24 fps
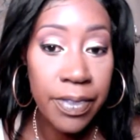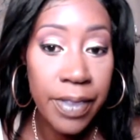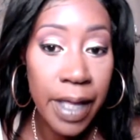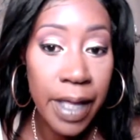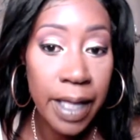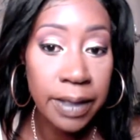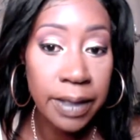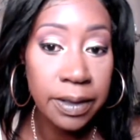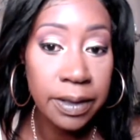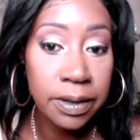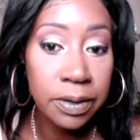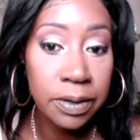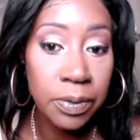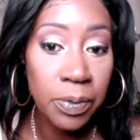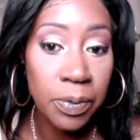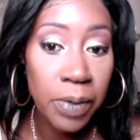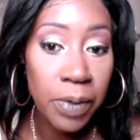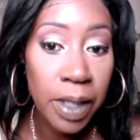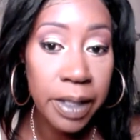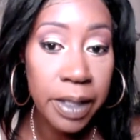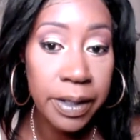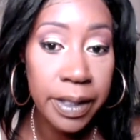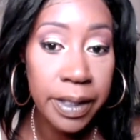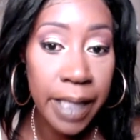like
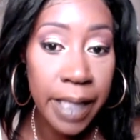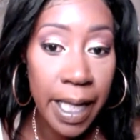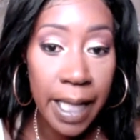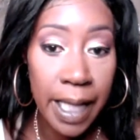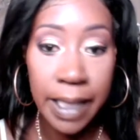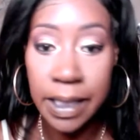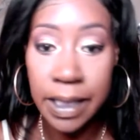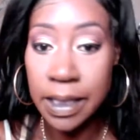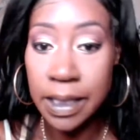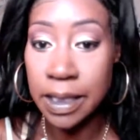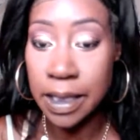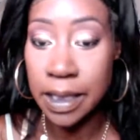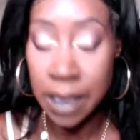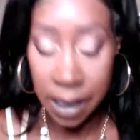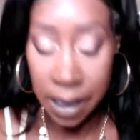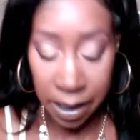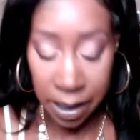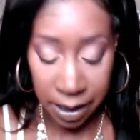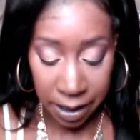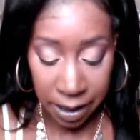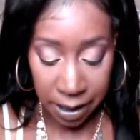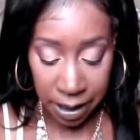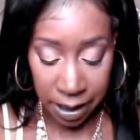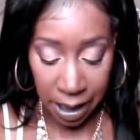so and
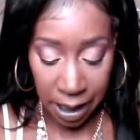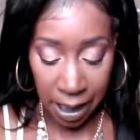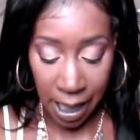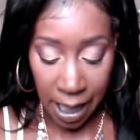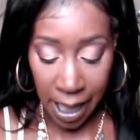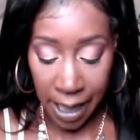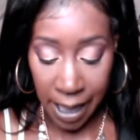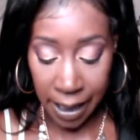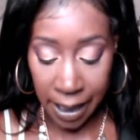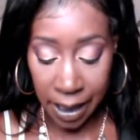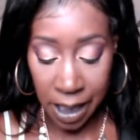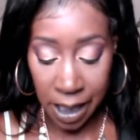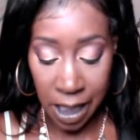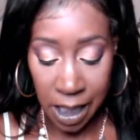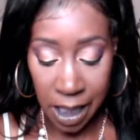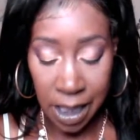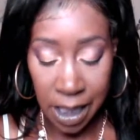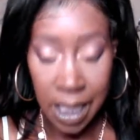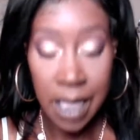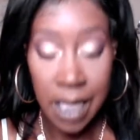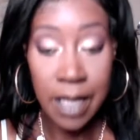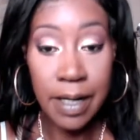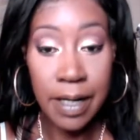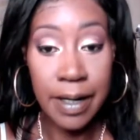that's what that
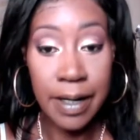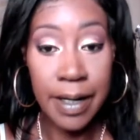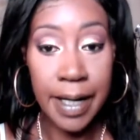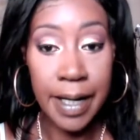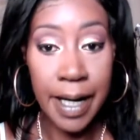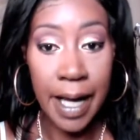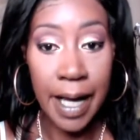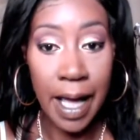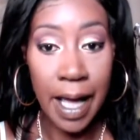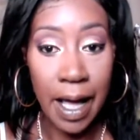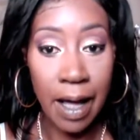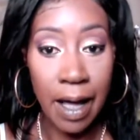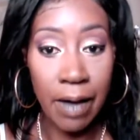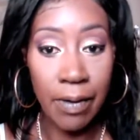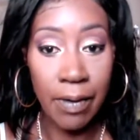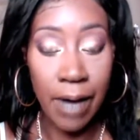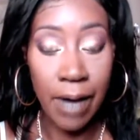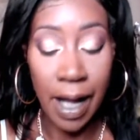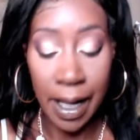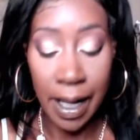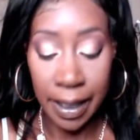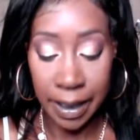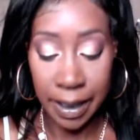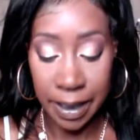looks
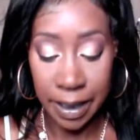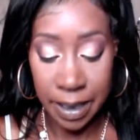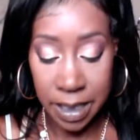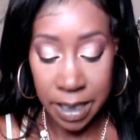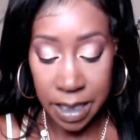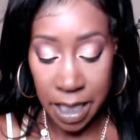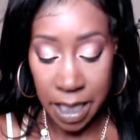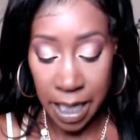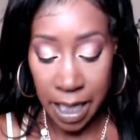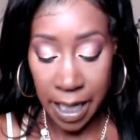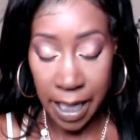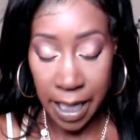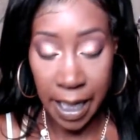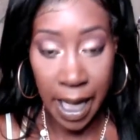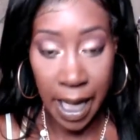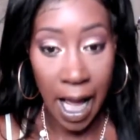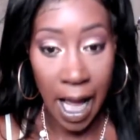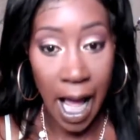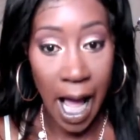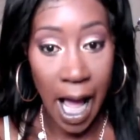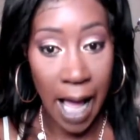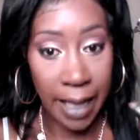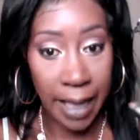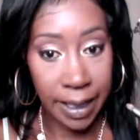
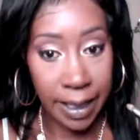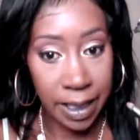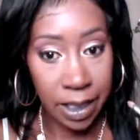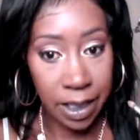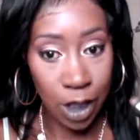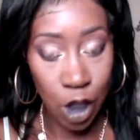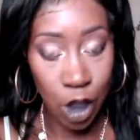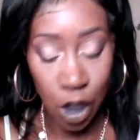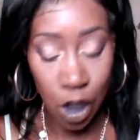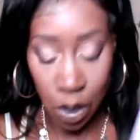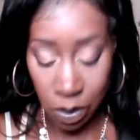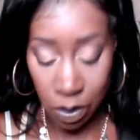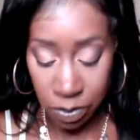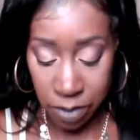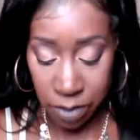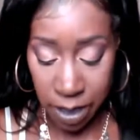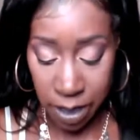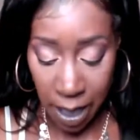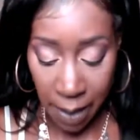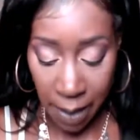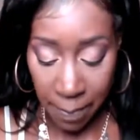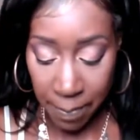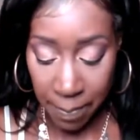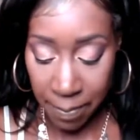now I can
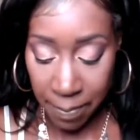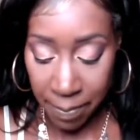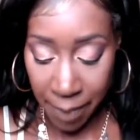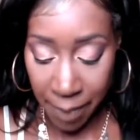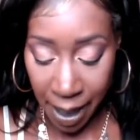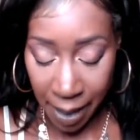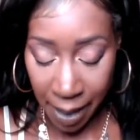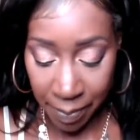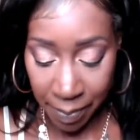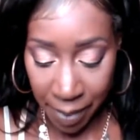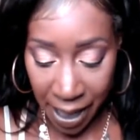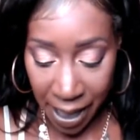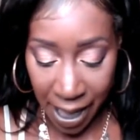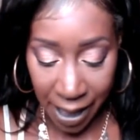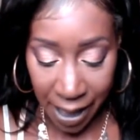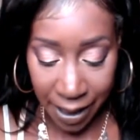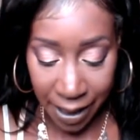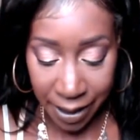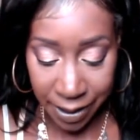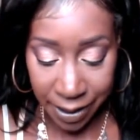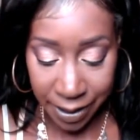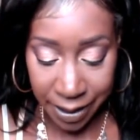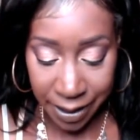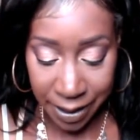say I can
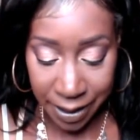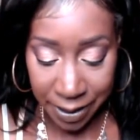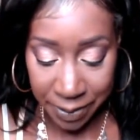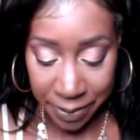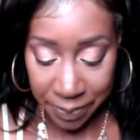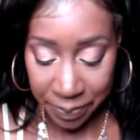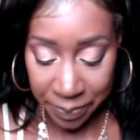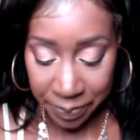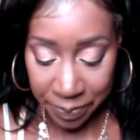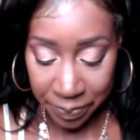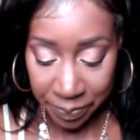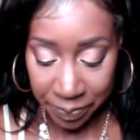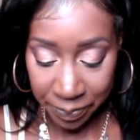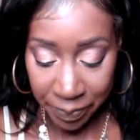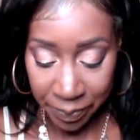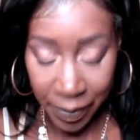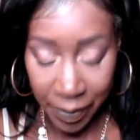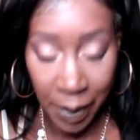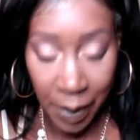close my